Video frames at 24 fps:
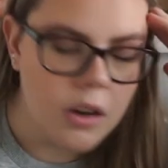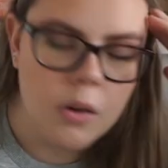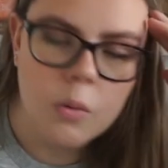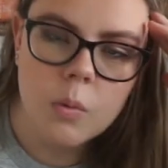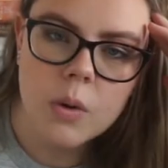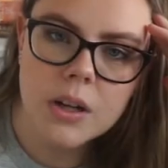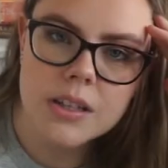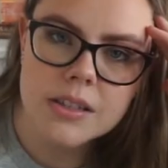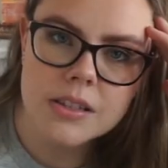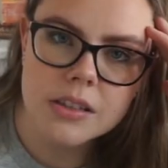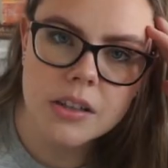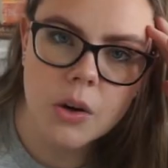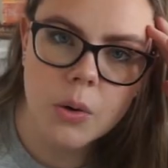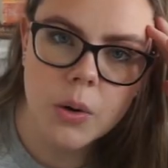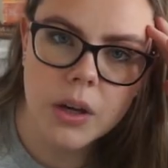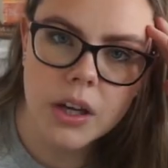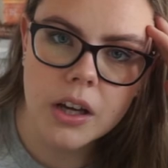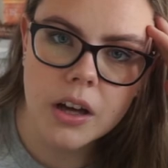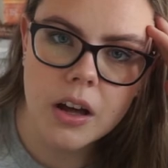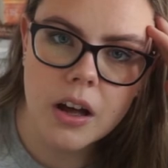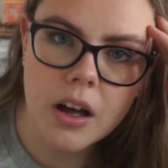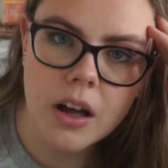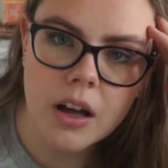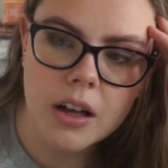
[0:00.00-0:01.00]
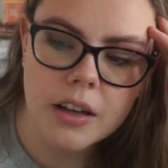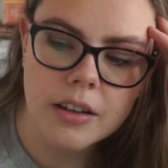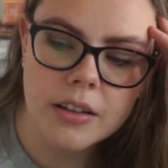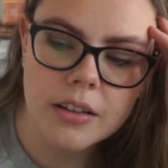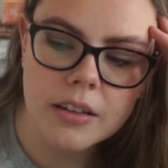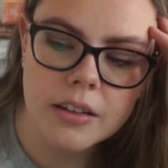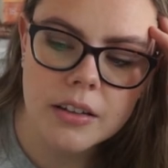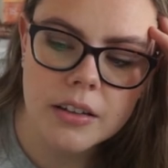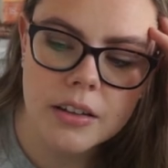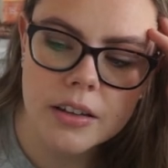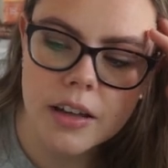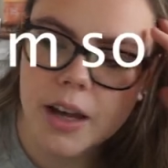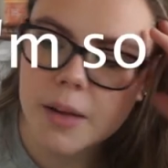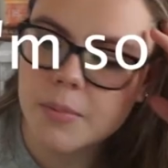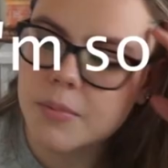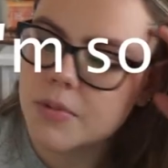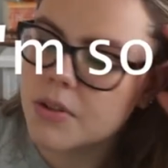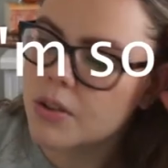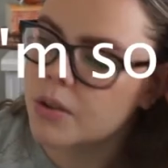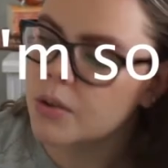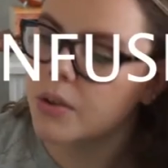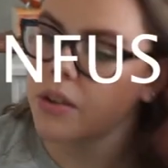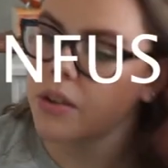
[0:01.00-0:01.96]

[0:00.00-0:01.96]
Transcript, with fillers: What's going on? I'm so